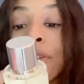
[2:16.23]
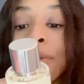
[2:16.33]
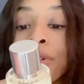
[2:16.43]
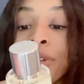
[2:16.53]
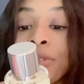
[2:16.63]

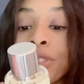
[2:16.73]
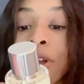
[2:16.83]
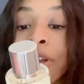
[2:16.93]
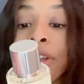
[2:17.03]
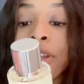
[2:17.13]
middle notes
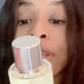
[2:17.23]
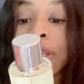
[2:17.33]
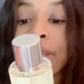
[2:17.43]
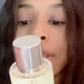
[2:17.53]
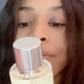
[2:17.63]
are
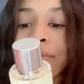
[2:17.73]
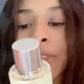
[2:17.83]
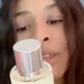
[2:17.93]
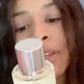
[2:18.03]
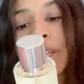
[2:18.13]

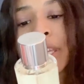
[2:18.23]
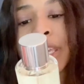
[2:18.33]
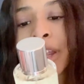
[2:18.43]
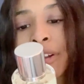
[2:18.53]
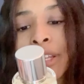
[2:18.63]

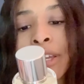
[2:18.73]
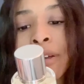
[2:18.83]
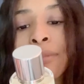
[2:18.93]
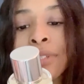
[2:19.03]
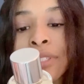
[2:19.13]

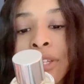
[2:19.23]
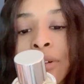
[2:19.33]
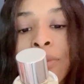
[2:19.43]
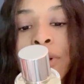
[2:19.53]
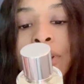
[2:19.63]
geranium,
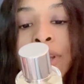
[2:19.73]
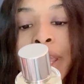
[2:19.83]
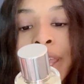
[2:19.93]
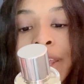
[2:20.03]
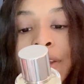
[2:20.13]
cedarwood,
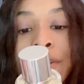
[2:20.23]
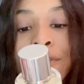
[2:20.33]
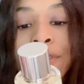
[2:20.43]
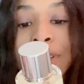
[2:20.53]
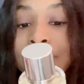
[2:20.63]
and
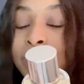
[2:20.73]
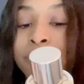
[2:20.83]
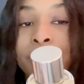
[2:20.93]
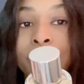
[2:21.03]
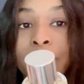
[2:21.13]

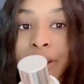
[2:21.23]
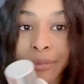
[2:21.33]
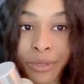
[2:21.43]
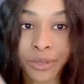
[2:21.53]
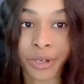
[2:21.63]
vetiver. I'm
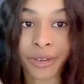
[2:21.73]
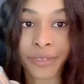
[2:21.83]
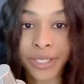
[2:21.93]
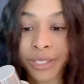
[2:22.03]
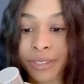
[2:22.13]
so sorry if I
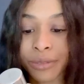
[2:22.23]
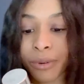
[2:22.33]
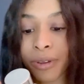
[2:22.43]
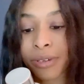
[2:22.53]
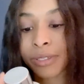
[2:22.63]
said this
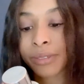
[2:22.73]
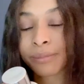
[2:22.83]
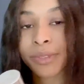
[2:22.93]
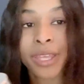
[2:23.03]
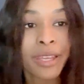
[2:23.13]
wrong.
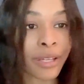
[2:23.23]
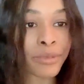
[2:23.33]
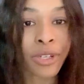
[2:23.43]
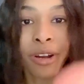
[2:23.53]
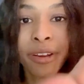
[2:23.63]
I'm
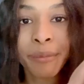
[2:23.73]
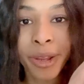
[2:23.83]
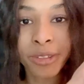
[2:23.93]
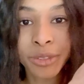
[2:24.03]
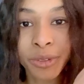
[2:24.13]
sorry I'm not
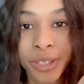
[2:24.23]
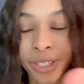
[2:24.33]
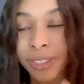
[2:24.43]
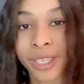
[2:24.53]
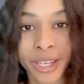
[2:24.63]
also looking at
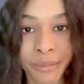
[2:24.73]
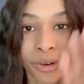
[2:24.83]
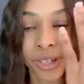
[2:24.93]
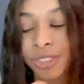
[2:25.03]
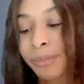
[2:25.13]
the camera.
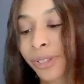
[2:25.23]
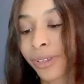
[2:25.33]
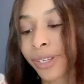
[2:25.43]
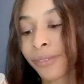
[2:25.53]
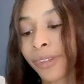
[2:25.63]
I should be
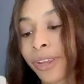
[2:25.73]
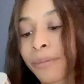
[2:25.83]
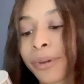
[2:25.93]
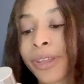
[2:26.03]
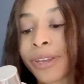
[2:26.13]
looking over there,
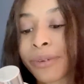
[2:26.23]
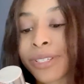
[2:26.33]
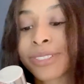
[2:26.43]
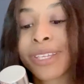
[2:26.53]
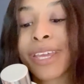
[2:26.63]
but anyways